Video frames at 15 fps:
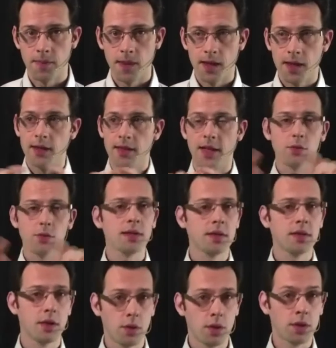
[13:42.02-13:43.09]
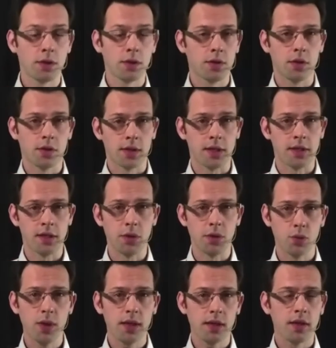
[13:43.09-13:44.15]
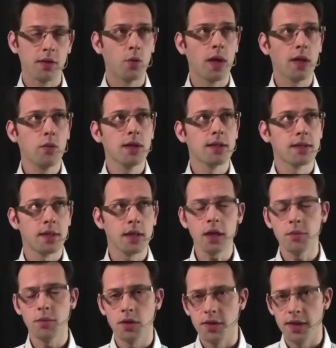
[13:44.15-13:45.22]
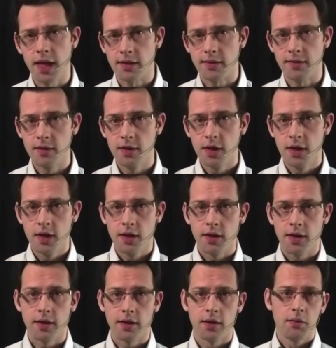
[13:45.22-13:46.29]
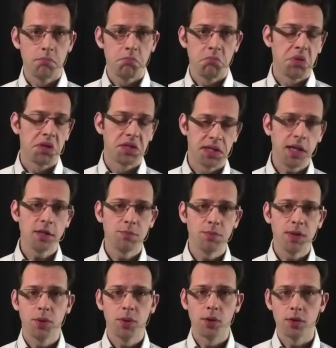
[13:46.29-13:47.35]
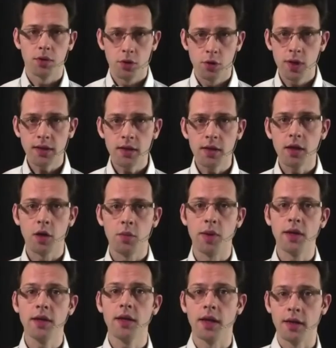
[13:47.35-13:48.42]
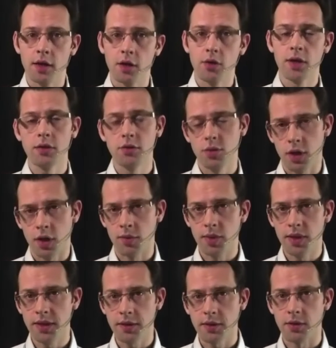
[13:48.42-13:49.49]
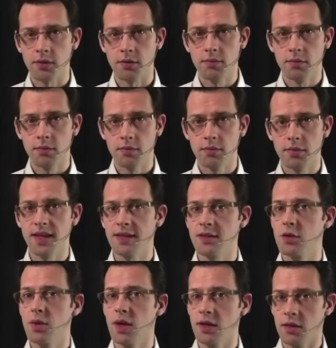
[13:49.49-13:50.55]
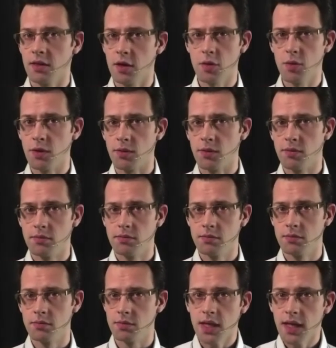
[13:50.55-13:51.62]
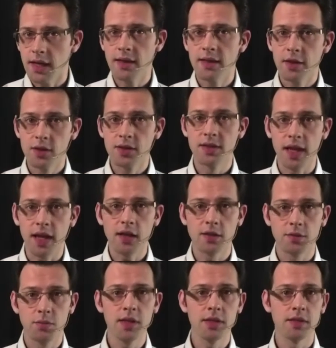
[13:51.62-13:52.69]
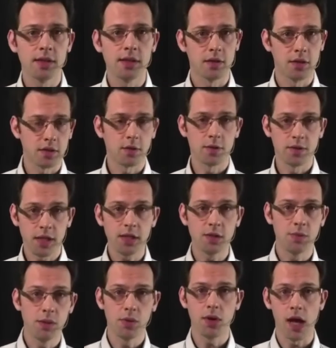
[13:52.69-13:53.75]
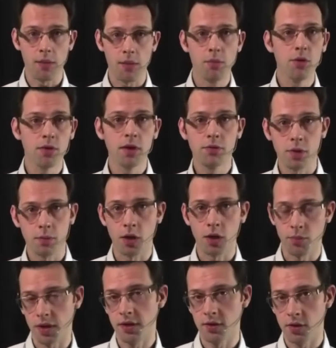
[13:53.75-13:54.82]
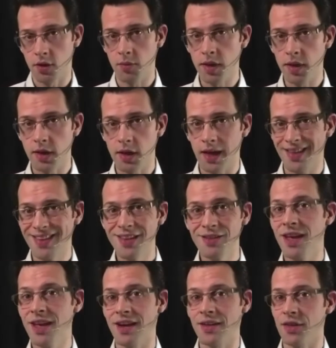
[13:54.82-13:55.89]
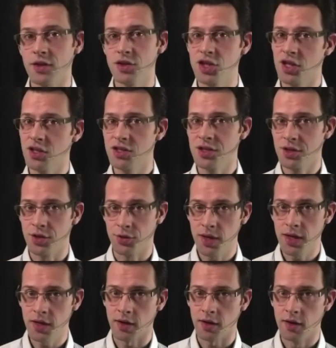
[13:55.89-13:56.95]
That was the erroneous causality. But when we think about that, like salespeople quitting company and going to a competitor, that's quite normal. In the sales business, a lot of salespeople are moving from company to company, and if they are not changing career,